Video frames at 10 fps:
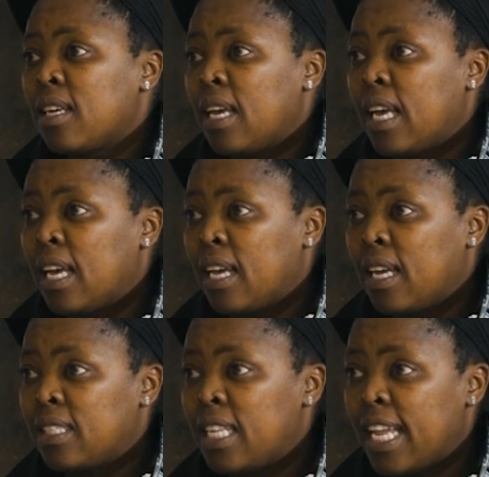
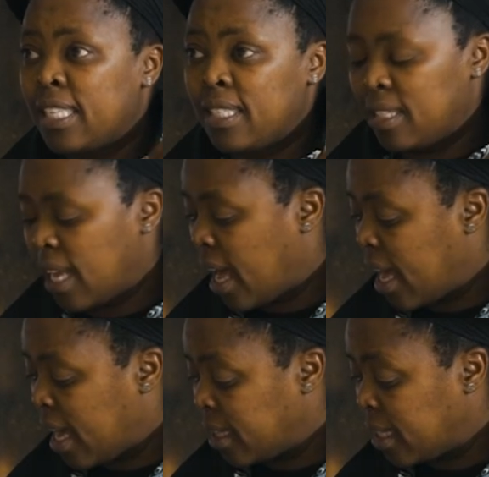these
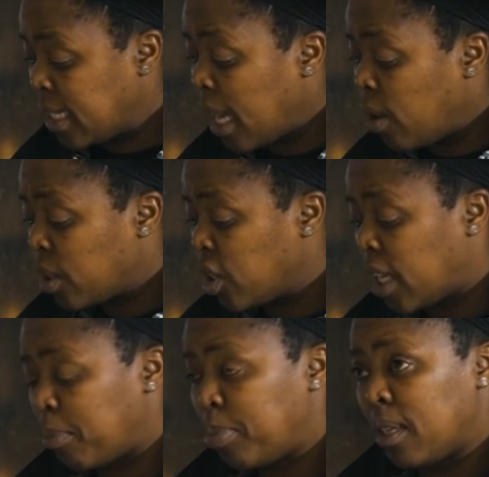are
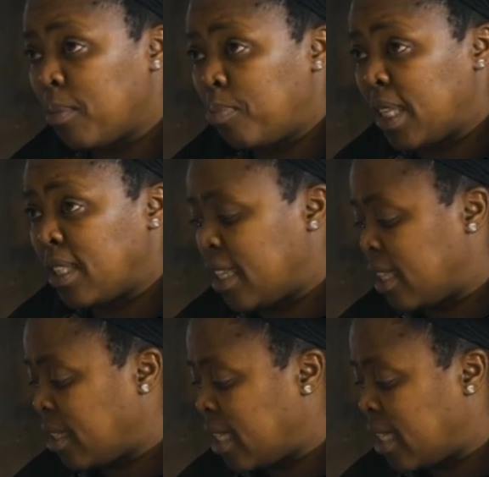original pieces.